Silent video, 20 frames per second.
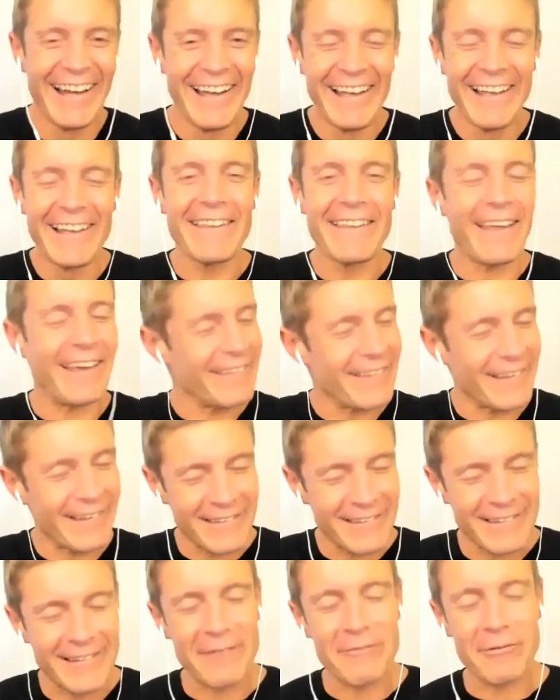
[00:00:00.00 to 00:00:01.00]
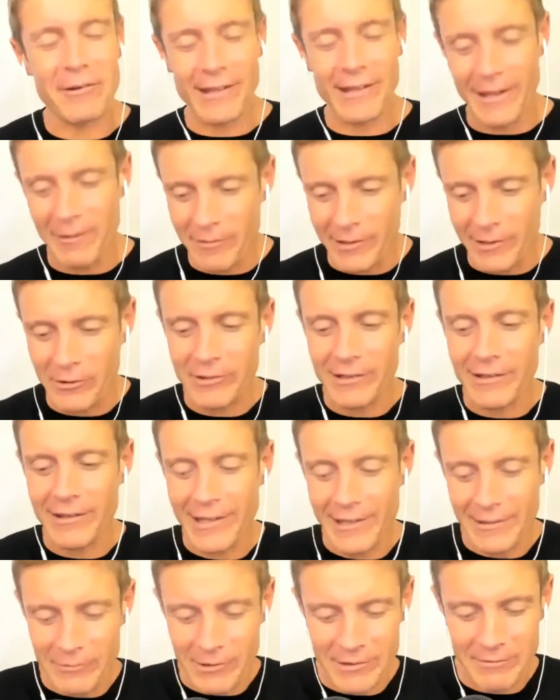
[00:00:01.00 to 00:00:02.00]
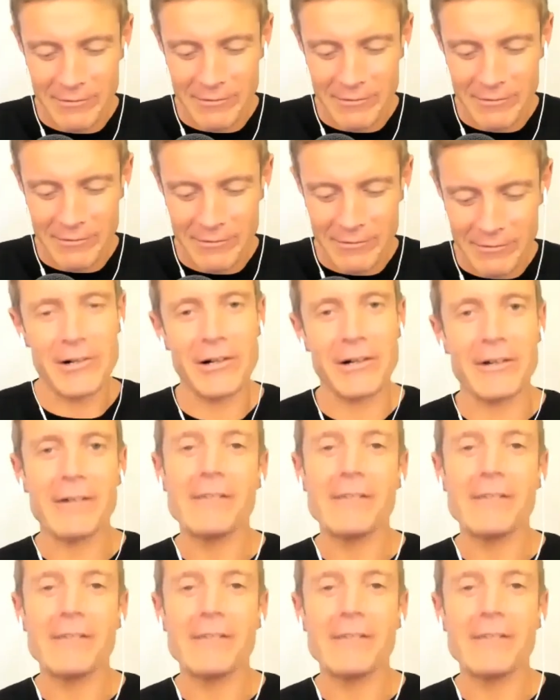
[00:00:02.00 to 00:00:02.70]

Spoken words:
That's definitely, I'm guilty of that one for sure.